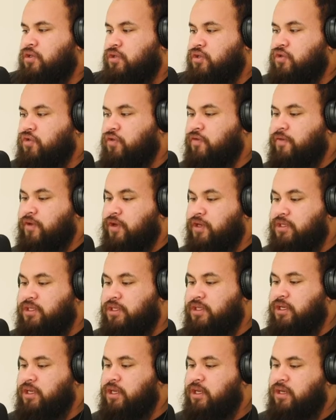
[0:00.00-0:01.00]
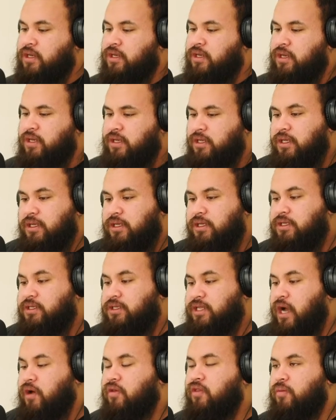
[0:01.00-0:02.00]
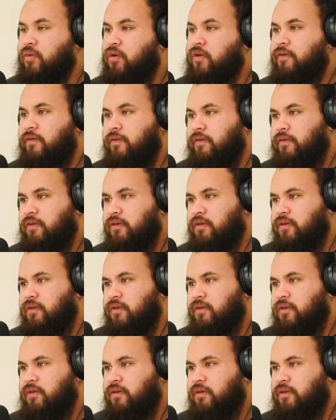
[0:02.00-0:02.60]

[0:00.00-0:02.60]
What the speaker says: to first tell them off,